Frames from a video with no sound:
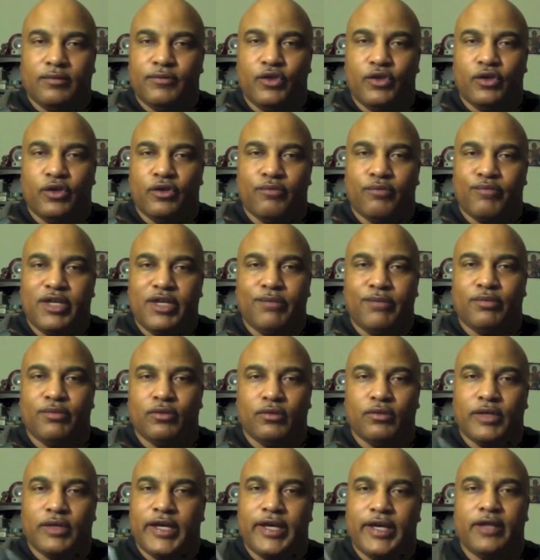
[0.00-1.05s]
you know, and
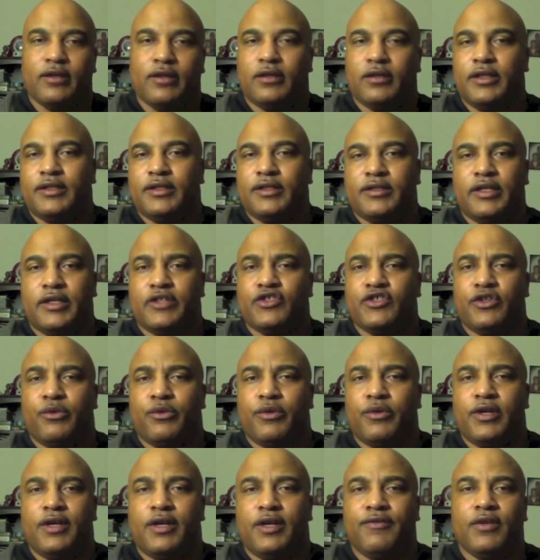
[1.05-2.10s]
people handle it, touch it, or
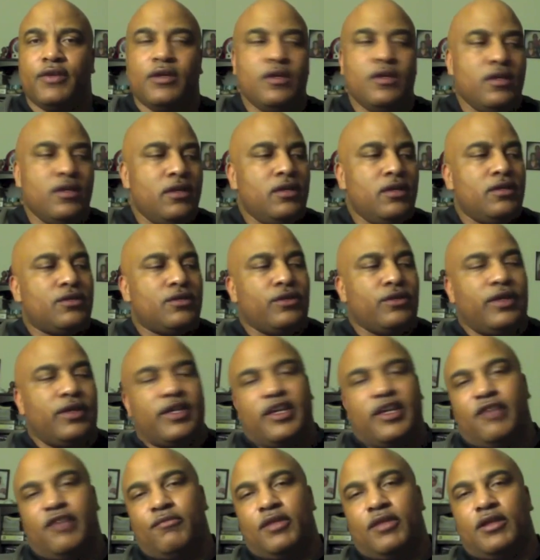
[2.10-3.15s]
whatever. So he
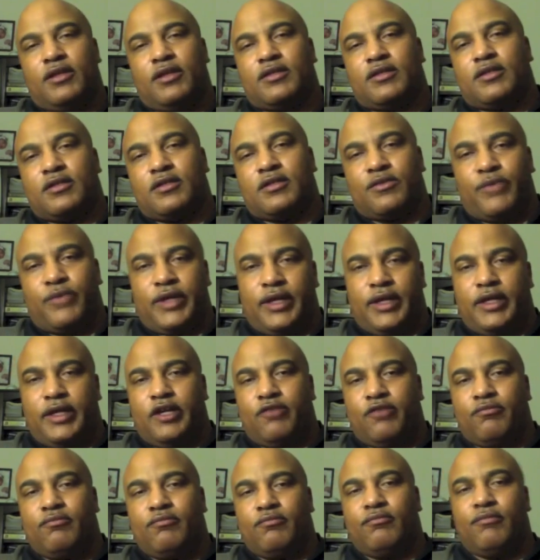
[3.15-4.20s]
gave me this as a way to
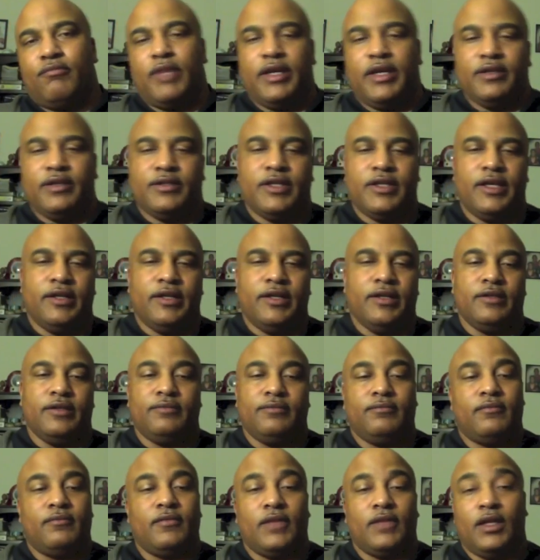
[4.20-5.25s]
help maintain it.
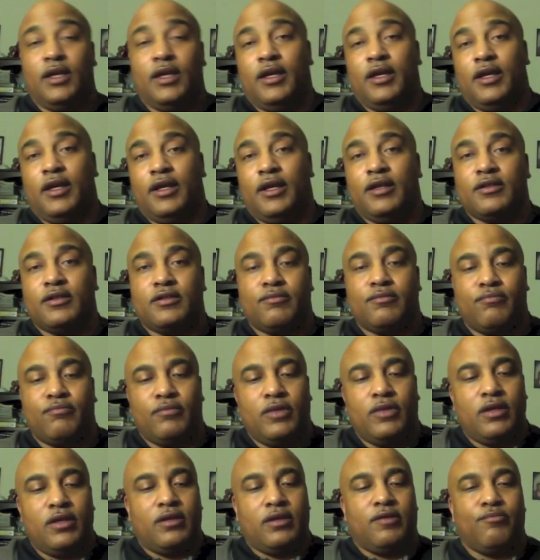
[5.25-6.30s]
And it's
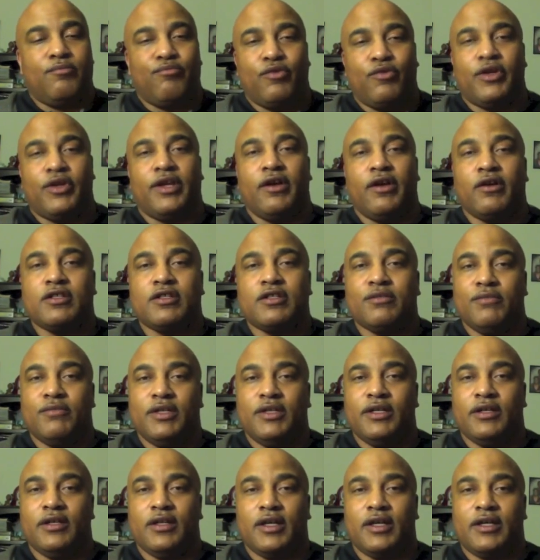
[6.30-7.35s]
a pretty awesome
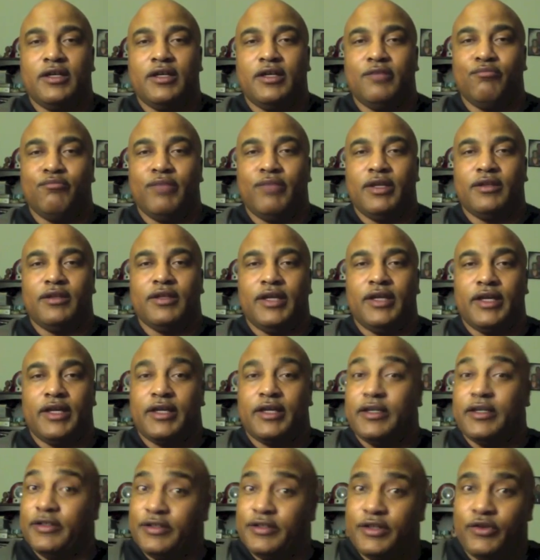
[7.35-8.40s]
deal. I couldn't beat that,
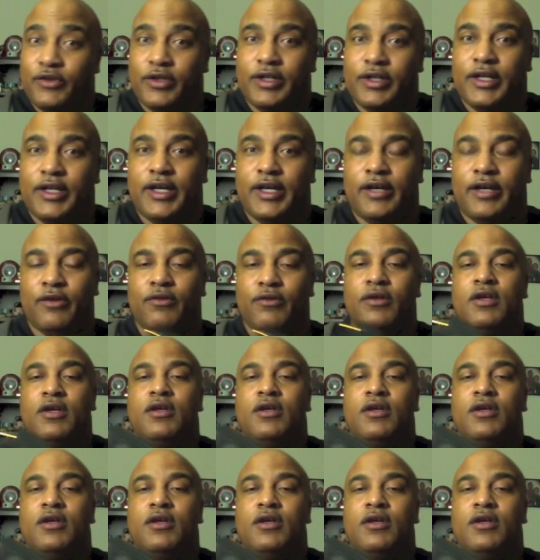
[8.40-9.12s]
couldn't turn it down.